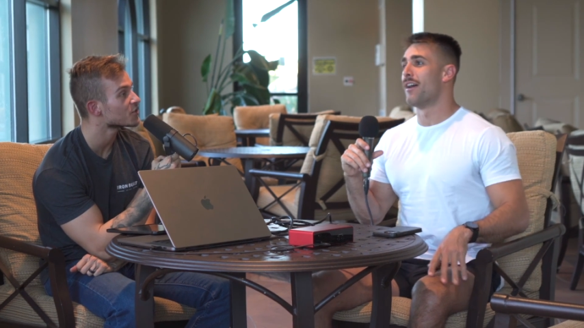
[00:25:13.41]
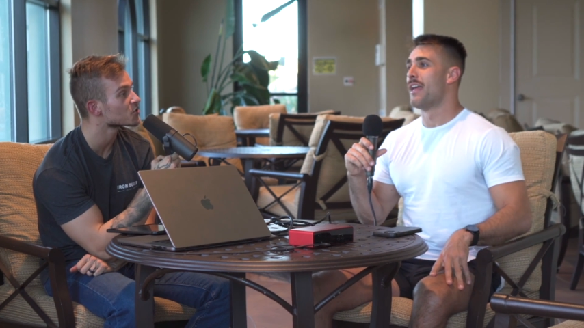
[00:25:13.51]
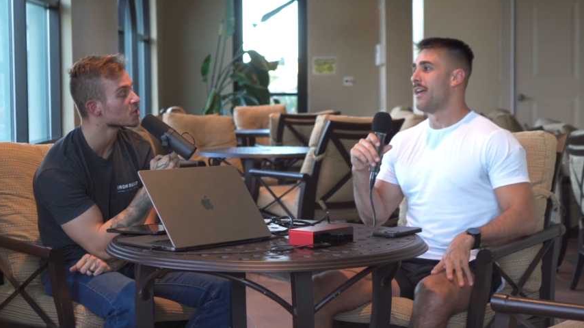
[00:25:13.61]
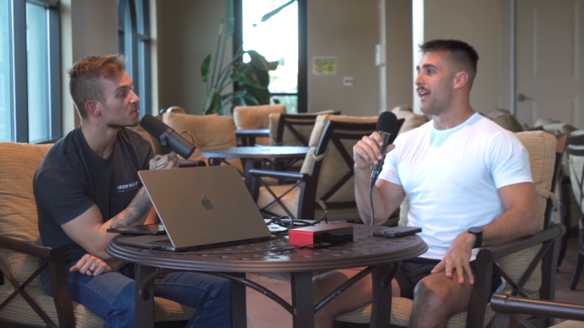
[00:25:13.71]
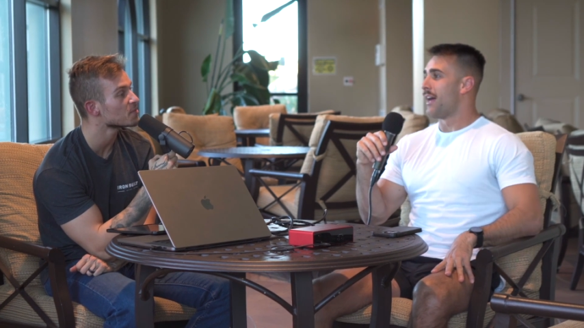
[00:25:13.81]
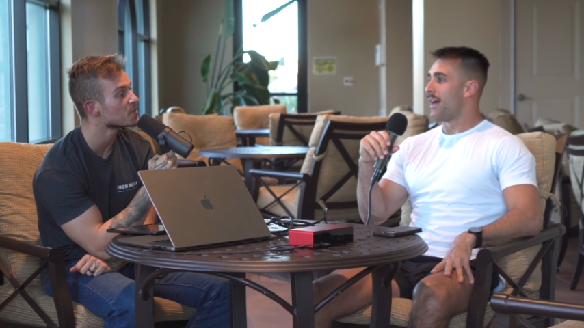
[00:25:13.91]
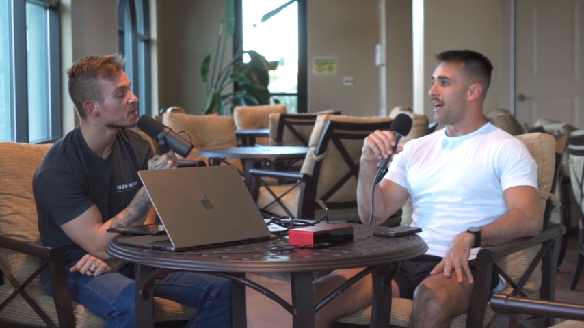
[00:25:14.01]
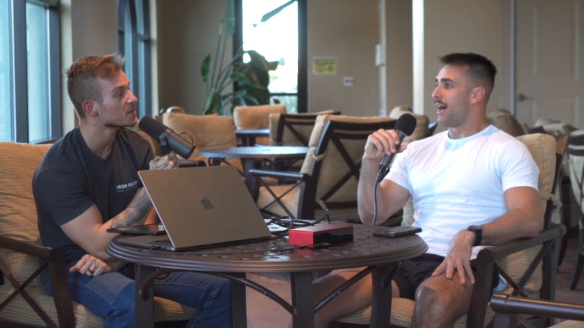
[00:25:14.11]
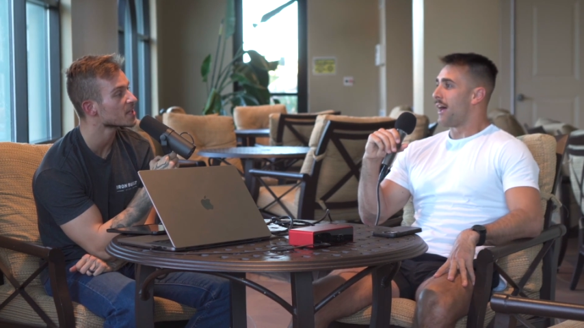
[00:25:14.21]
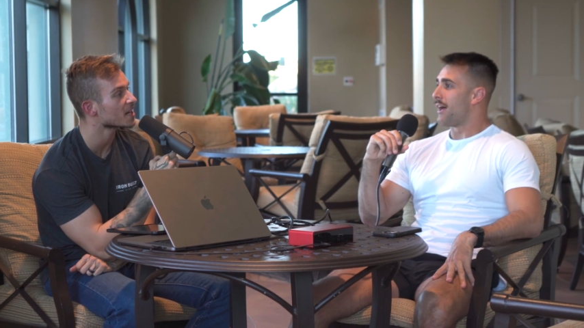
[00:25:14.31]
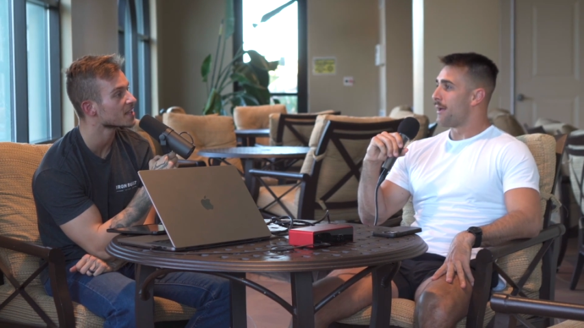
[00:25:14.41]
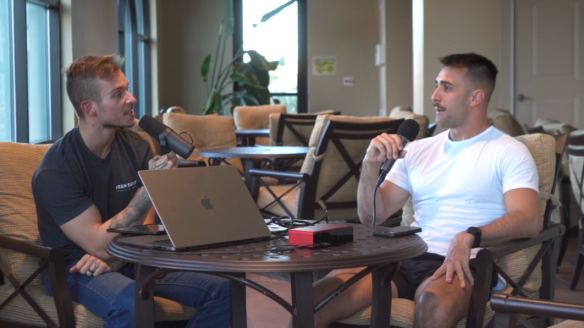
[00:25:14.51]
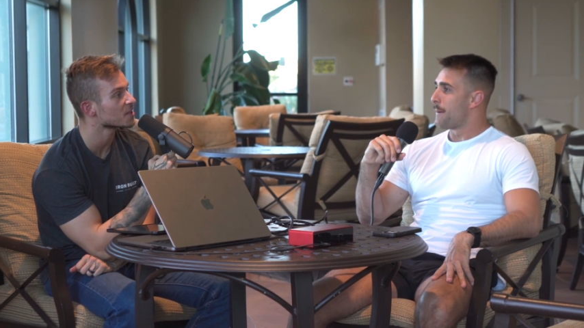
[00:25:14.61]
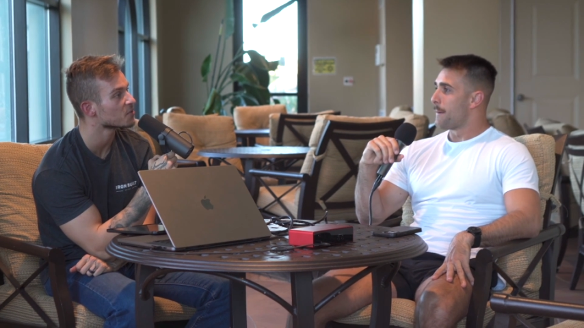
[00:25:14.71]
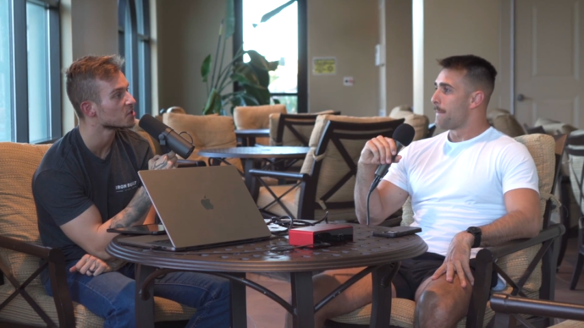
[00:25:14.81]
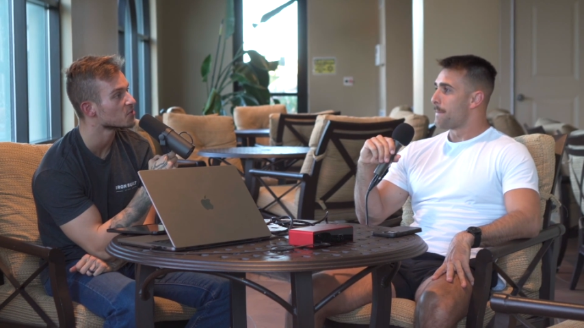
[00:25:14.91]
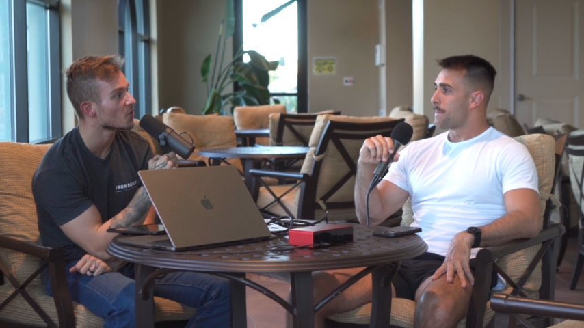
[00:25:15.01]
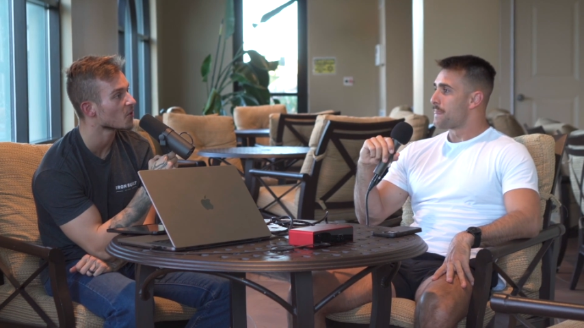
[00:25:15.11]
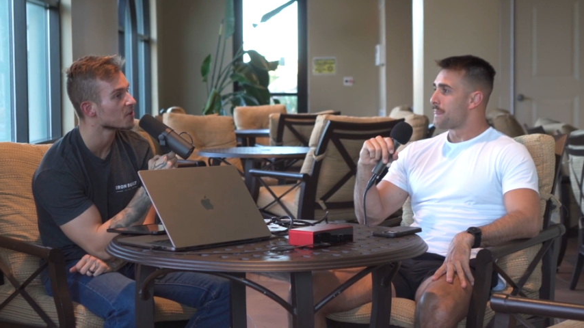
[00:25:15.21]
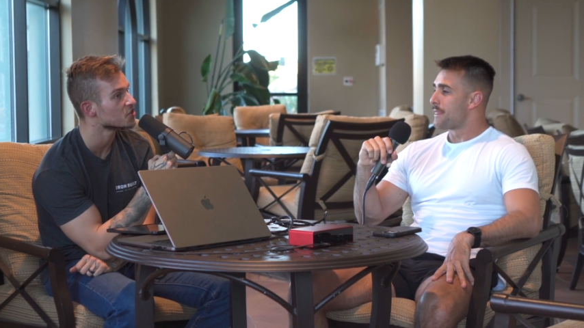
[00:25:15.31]
Speaker 1: there's so many people that I think when you
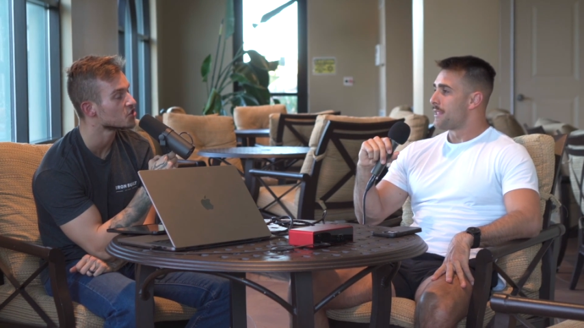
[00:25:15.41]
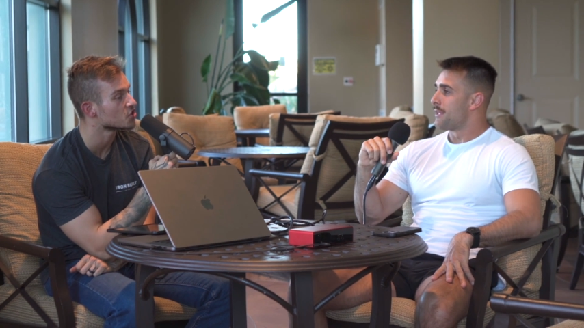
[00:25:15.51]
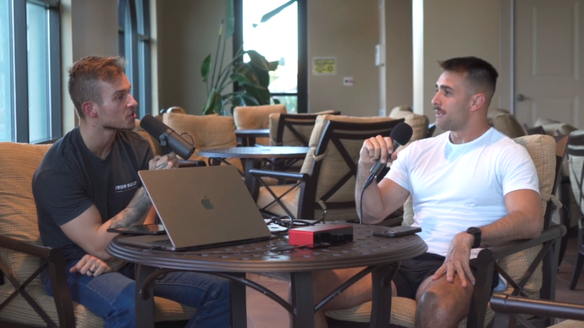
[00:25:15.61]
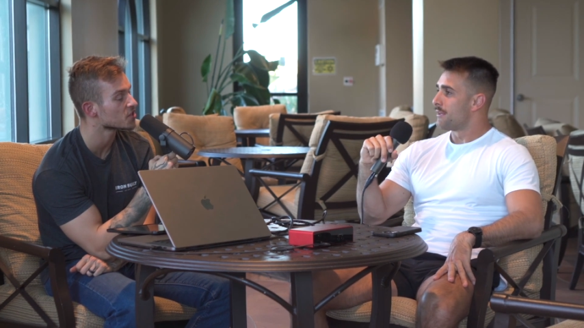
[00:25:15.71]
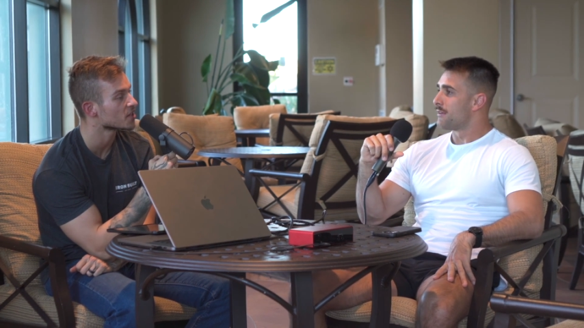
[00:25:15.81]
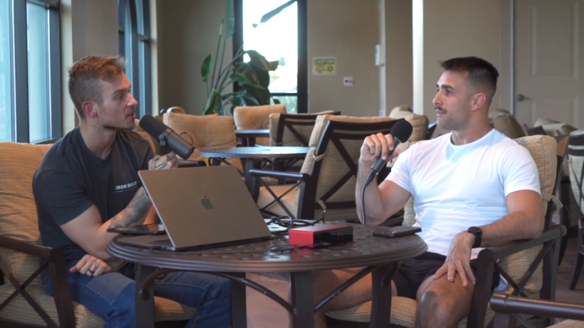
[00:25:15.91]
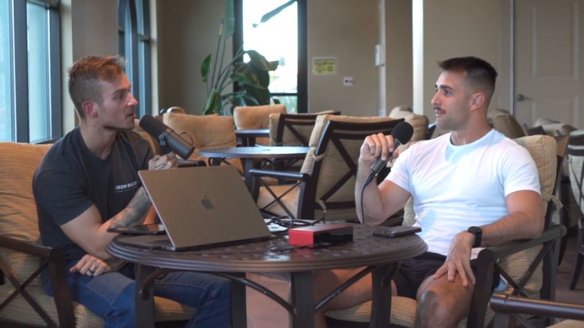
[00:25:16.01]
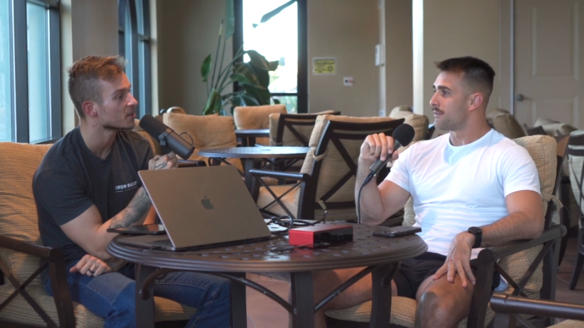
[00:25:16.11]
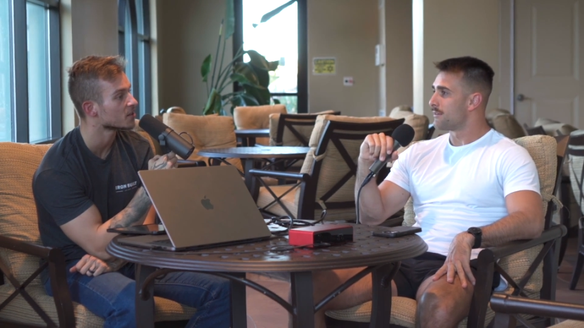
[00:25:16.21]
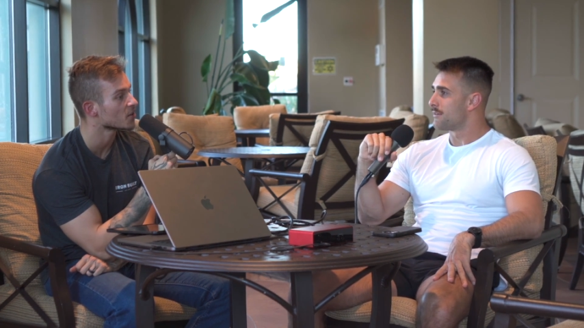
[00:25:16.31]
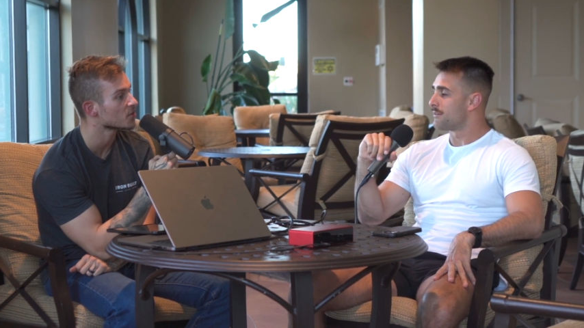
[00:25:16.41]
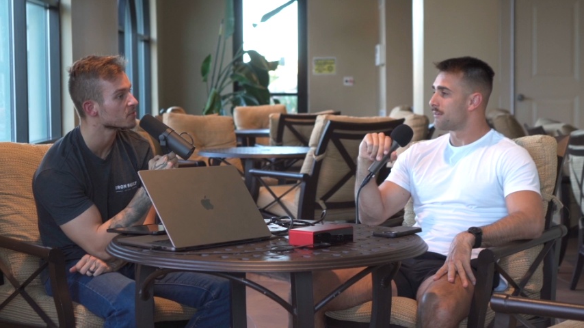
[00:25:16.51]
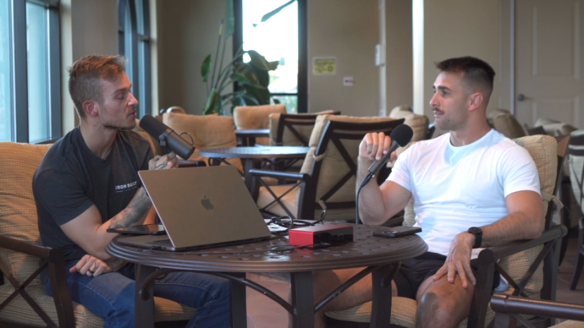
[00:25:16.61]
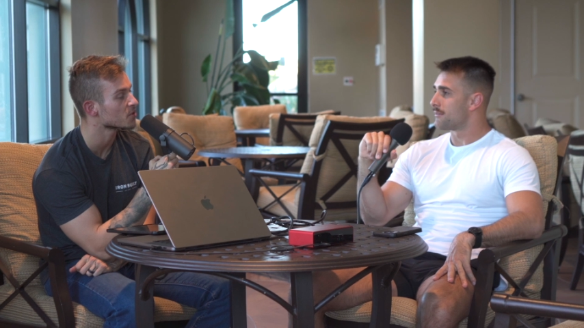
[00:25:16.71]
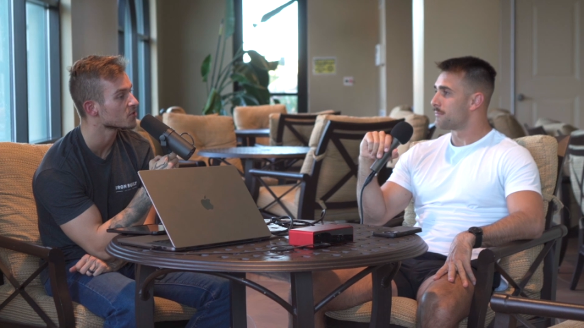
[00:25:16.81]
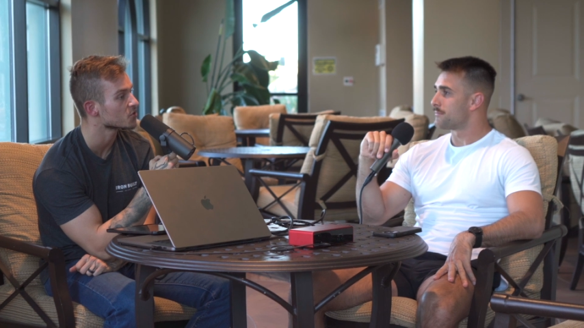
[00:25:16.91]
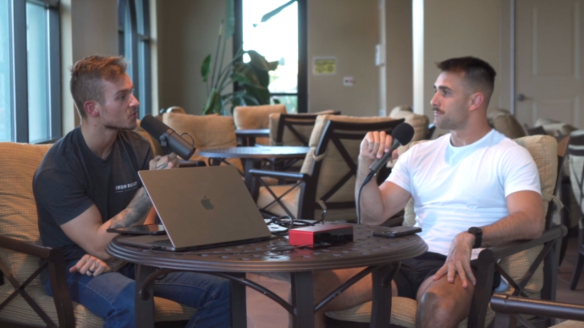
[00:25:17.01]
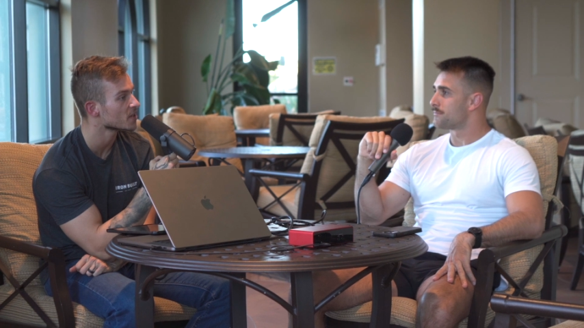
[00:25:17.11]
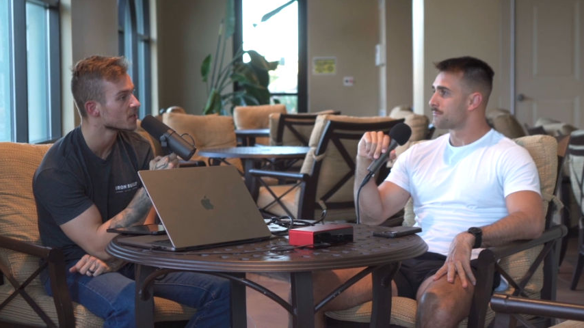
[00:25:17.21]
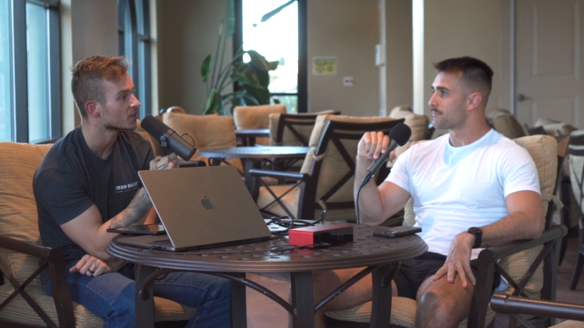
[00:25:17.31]
are just a, another personal
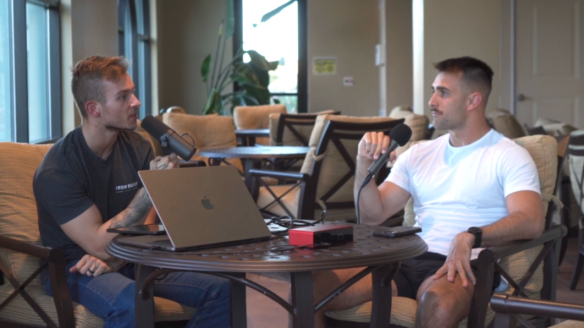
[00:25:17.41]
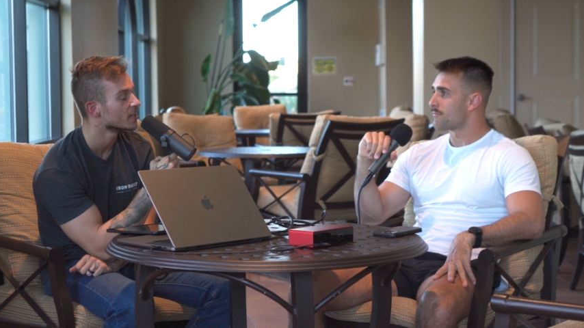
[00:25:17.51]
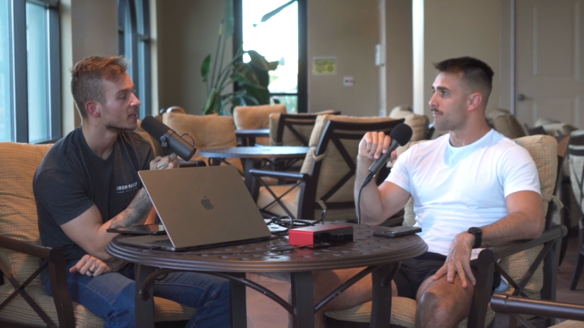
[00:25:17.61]
trainer,